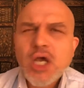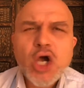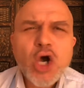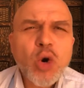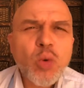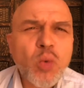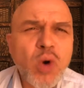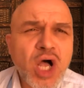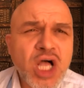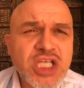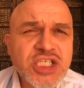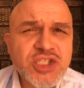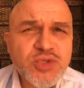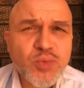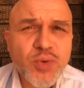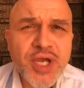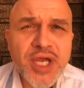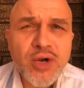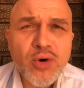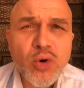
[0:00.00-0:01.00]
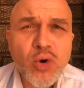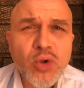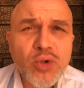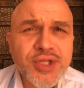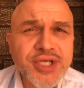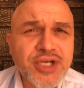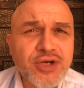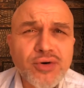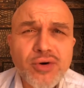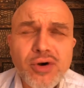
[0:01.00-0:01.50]
whilst we're all
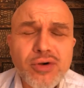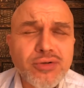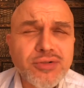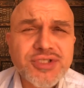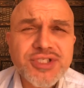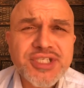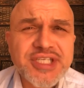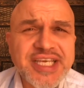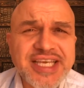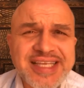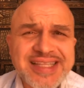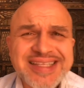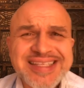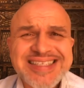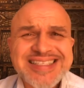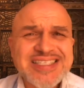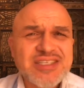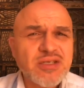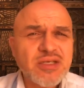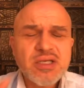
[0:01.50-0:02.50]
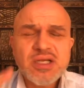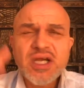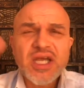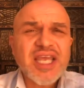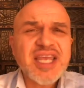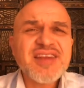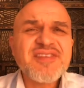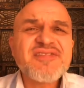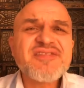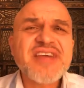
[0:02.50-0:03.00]
engrossed in this
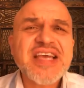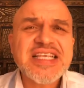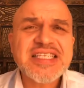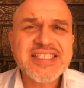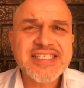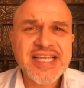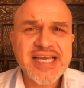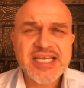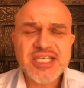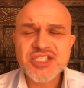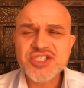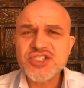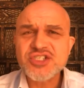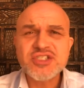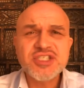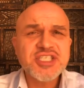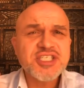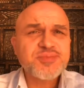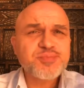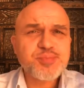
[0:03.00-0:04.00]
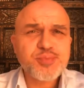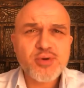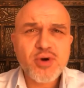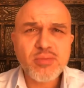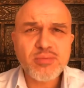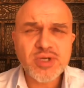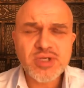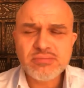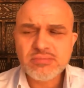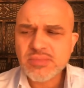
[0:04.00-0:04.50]
infestation, this
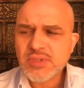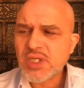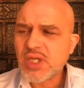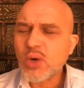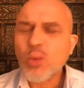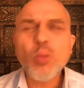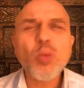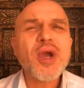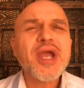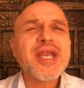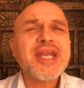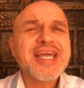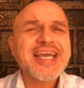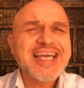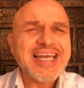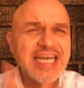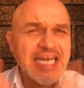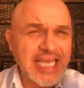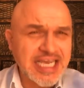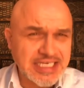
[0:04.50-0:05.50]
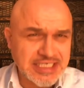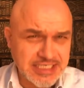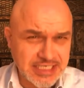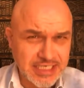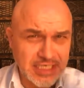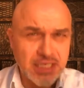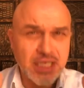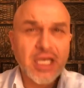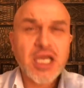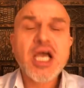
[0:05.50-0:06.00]
problem, we're
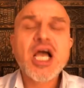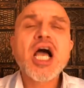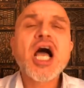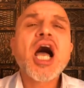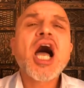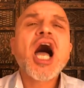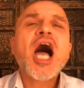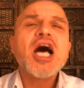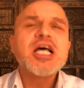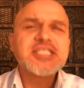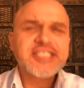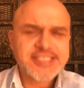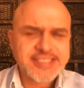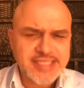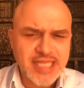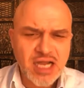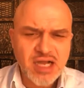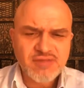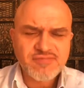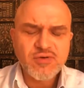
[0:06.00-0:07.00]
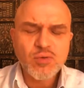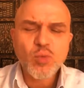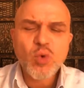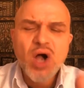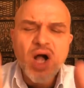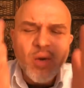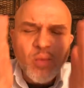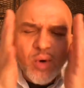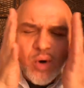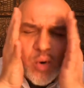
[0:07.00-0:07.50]
neglecting stuff.
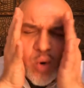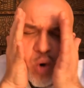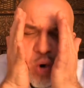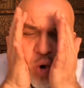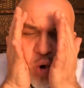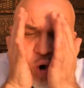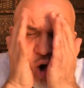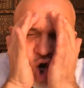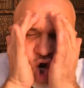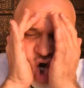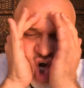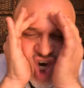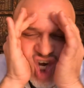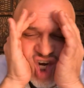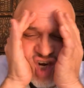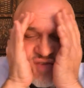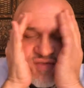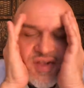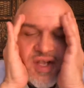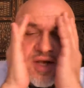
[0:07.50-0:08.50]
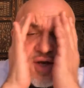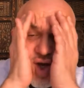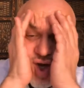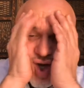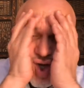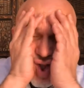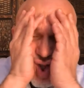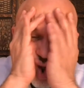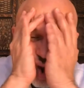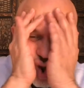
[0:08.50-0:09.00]
While we're all kind of
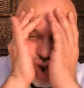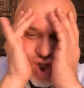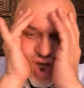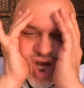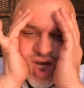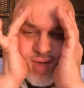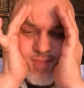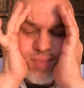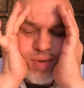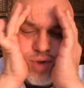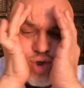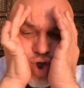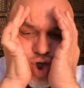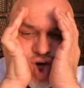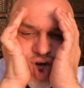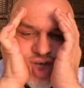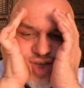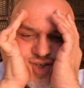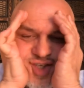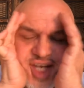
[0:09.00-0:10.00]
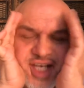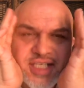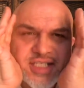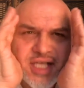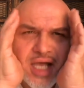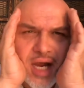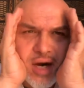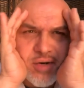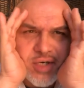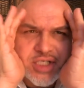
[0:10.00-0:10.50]
in a certain Pluto sense,
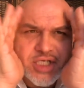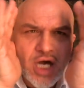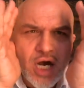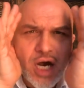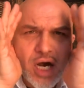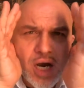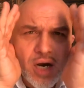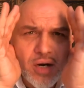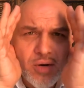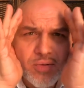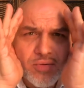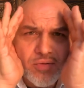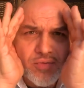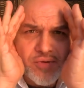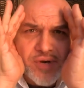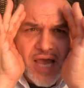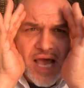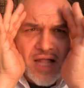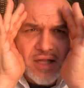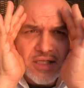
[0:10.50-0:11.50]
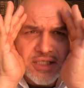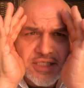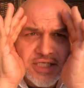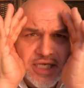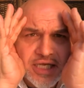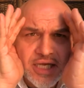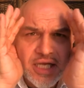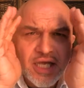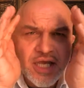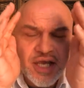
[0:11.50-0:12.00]
our entire
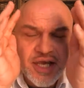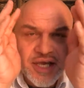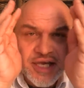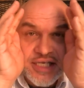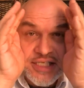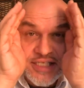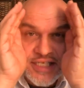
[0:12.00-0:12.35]
reality is